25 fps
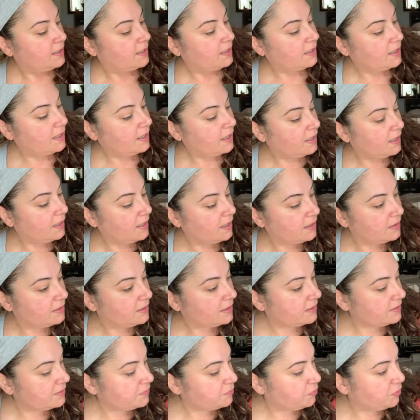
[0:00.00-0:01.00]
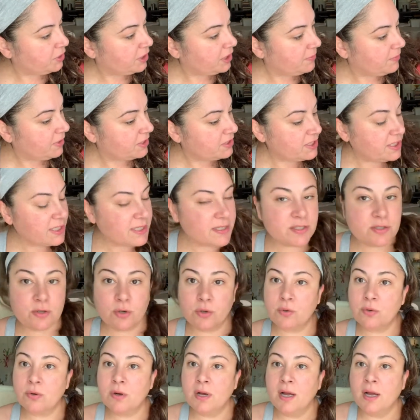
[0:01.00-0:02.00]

And that's pretty much it. So